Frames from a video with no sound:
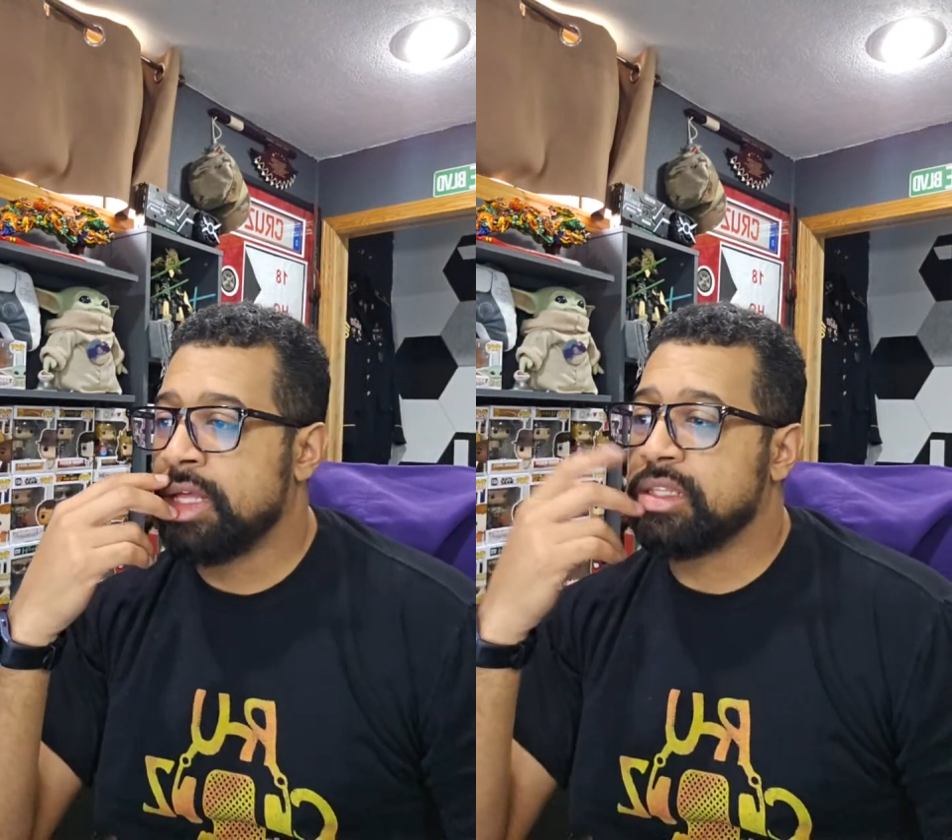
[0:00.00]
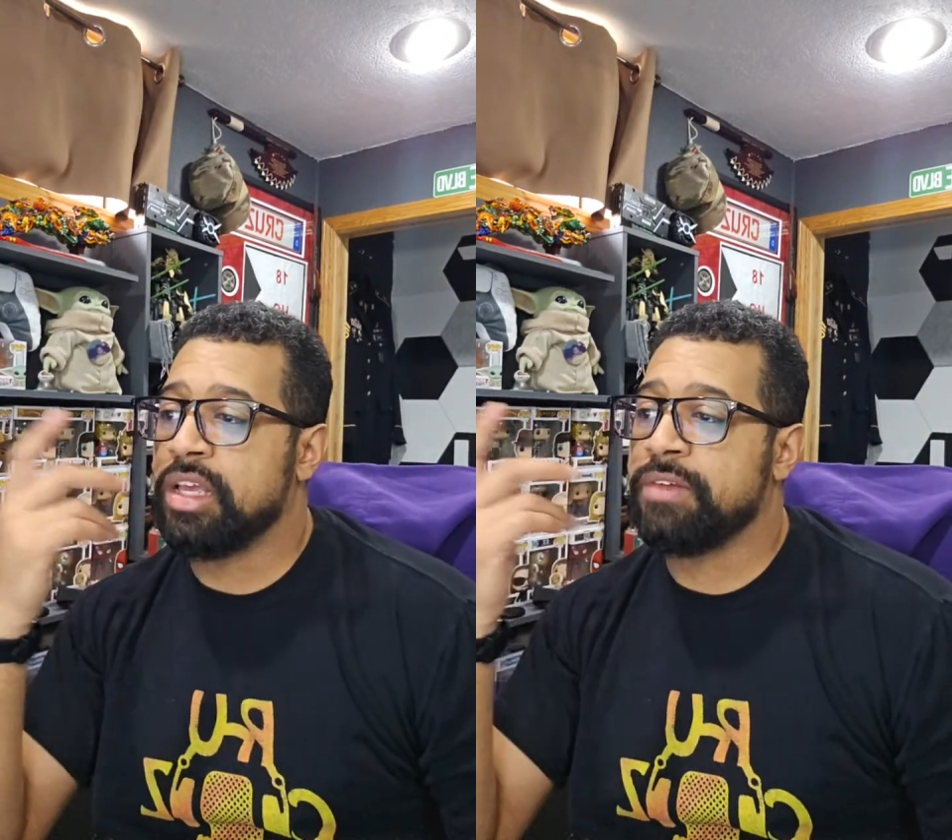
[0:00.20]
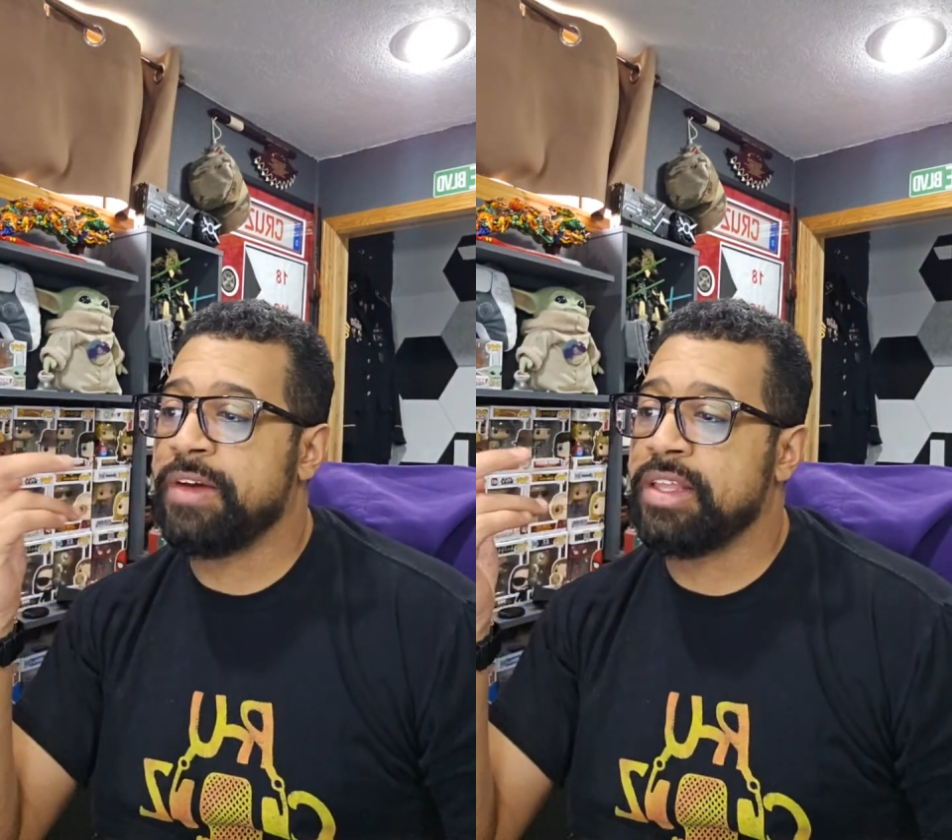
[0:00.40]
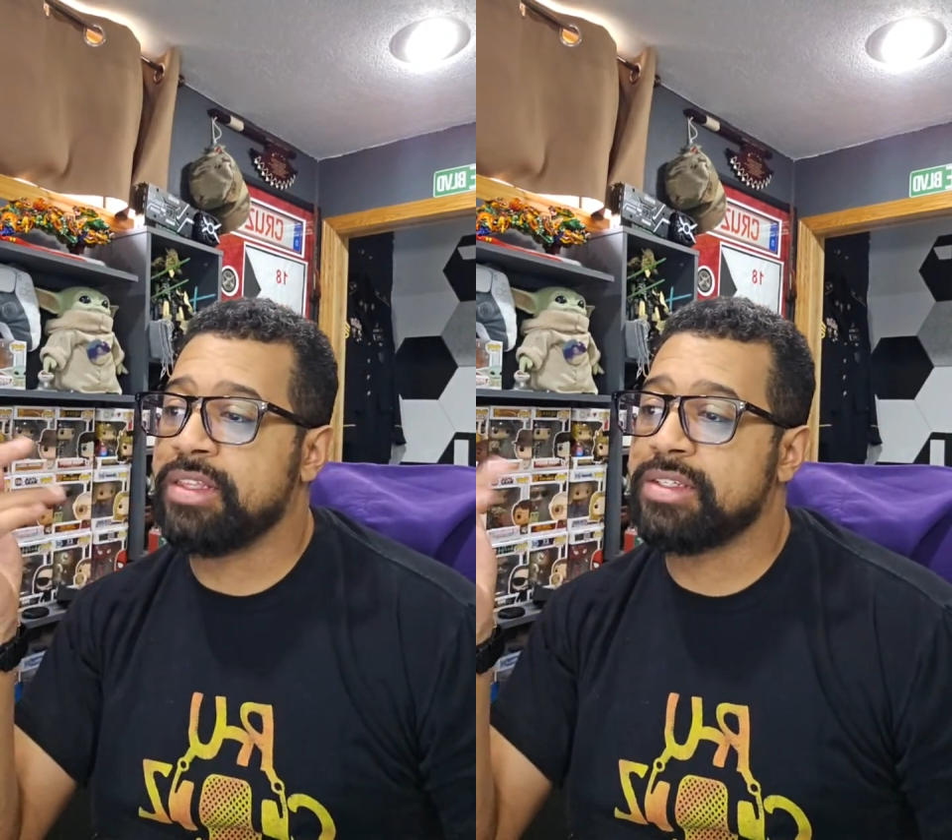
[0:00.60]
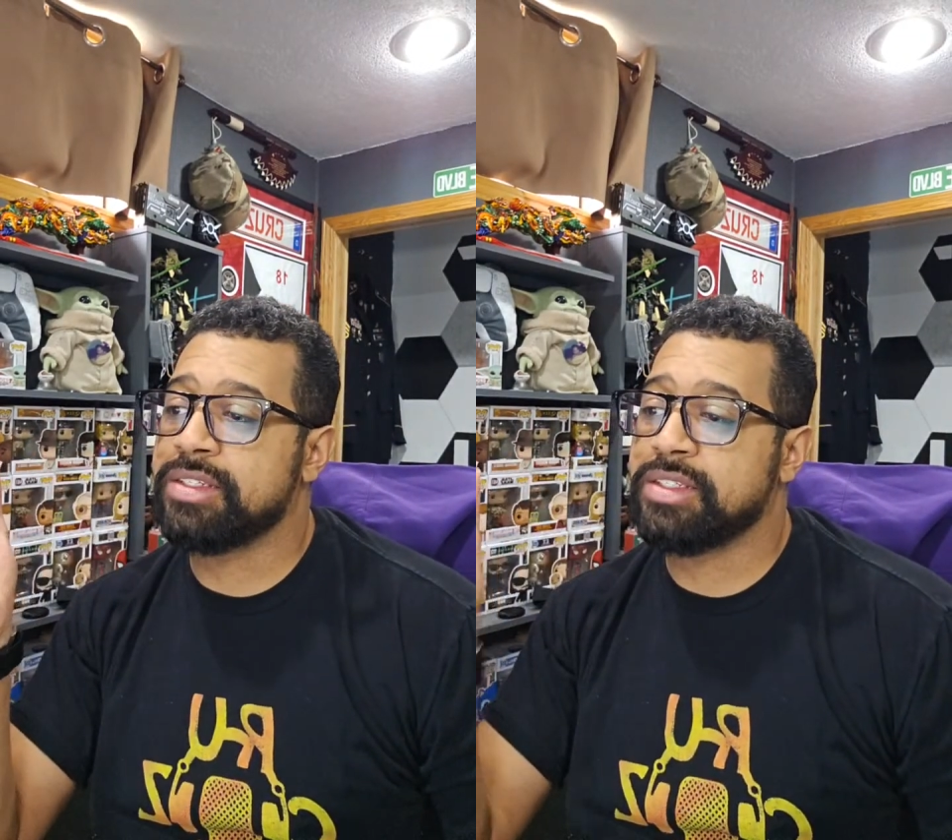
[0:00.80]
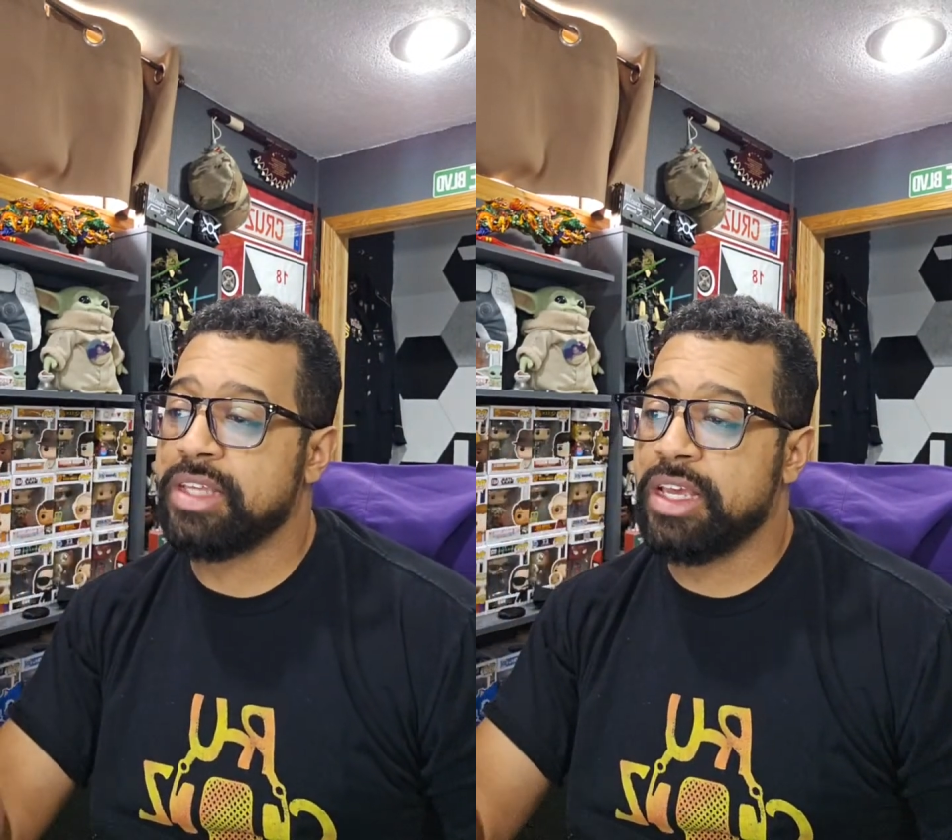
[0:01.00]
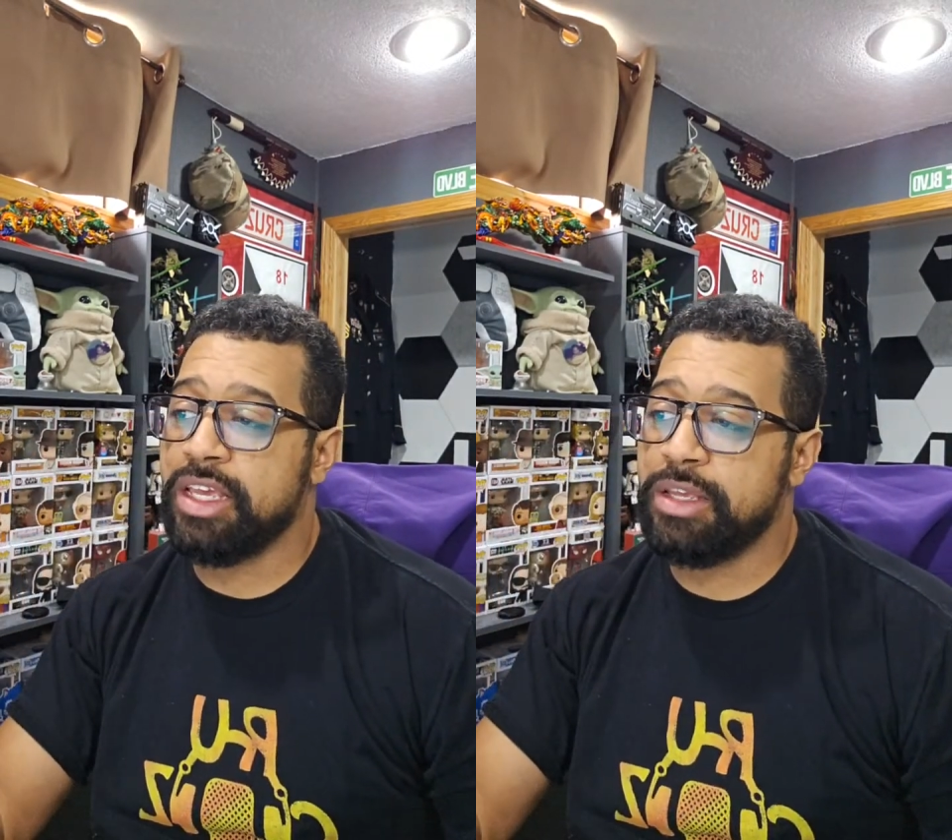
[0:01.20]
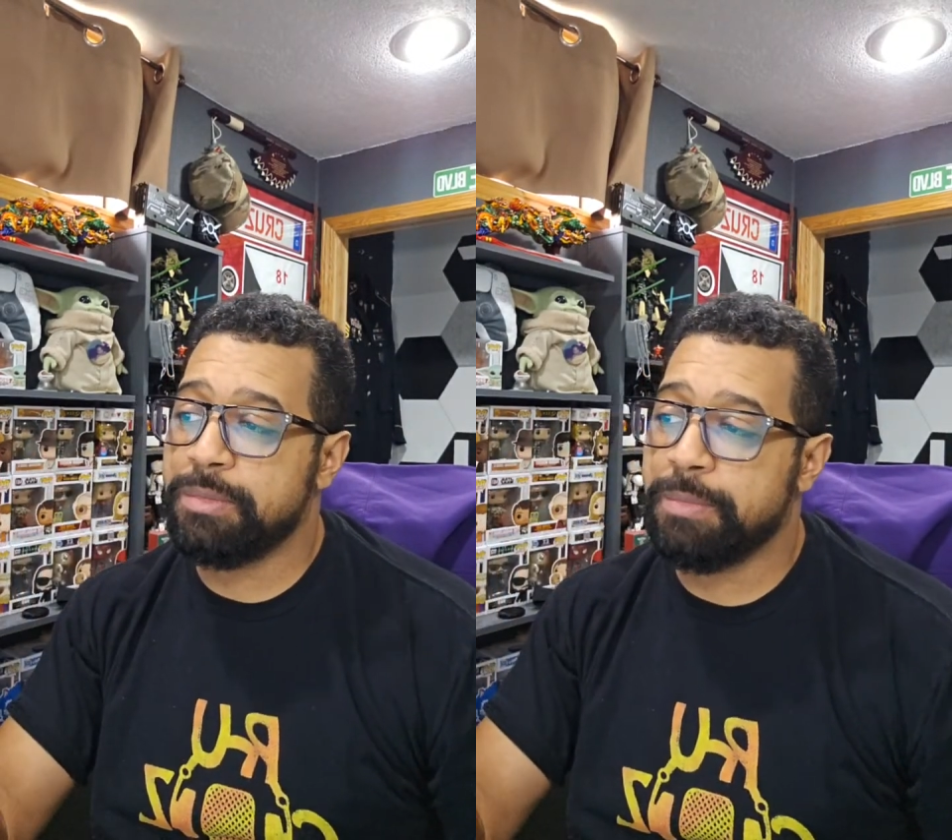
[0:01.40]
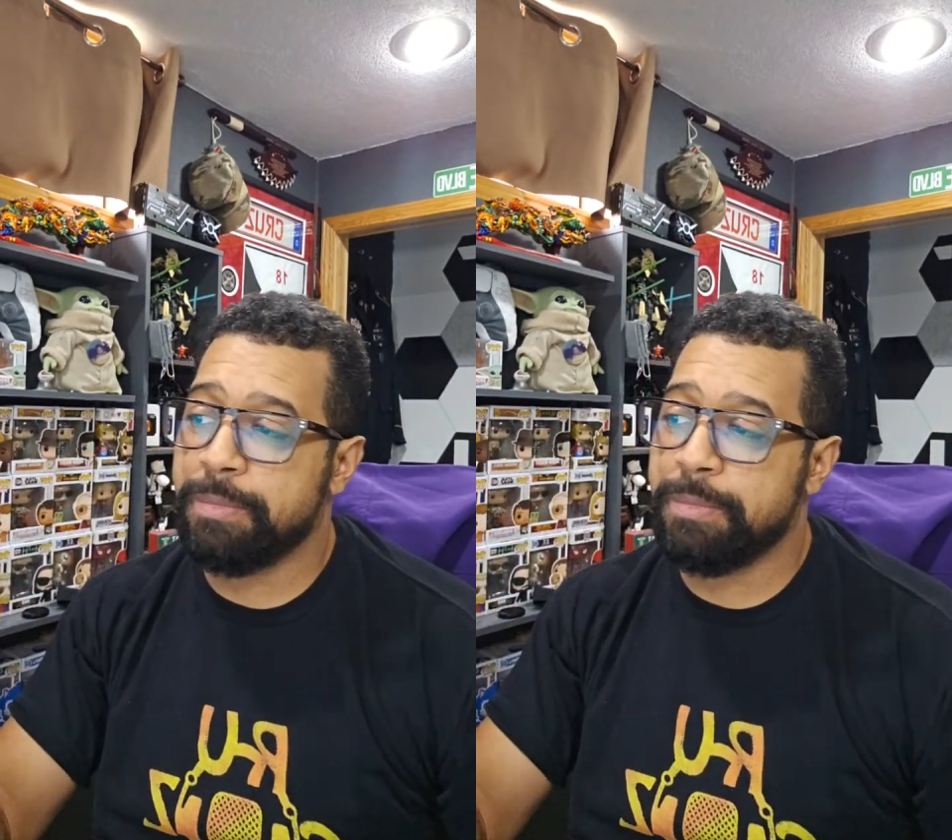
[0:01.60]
They've had the same